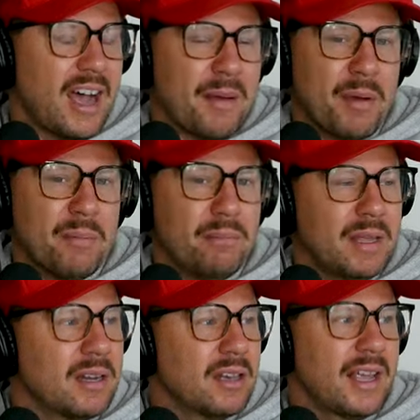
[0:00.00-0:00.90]
I'm a
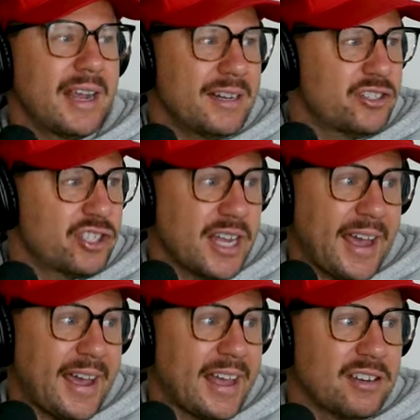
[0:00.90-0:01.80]
middle-aged
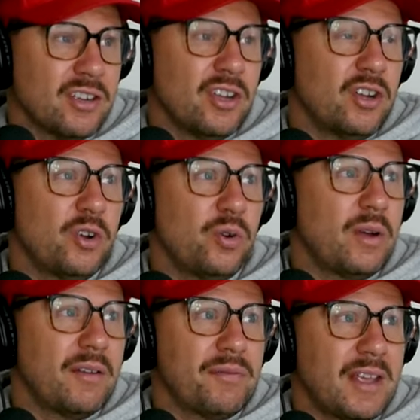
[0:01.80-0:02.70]
dad who,
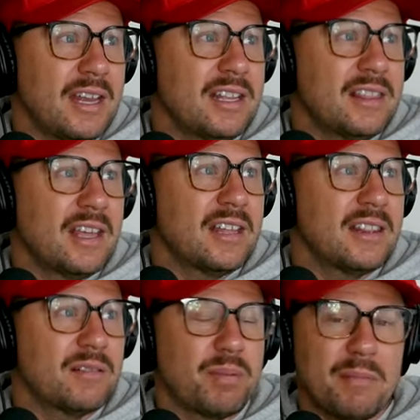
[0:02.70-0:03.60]
if
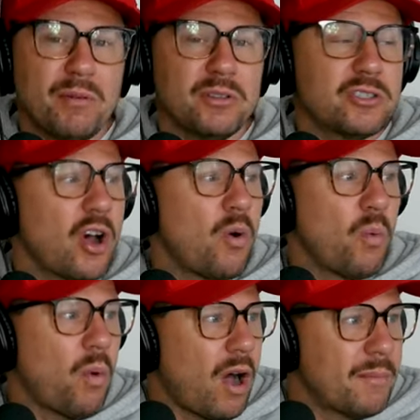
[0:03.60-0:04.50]
anything, people don't
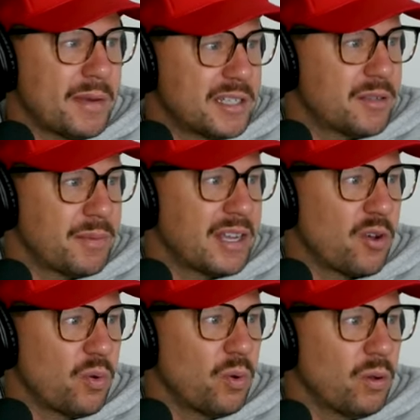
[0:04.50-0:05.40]
want me to be
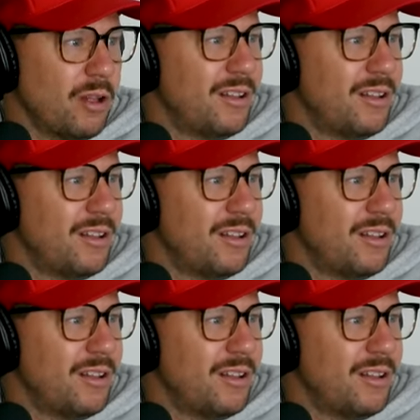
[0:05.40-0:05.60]
cool.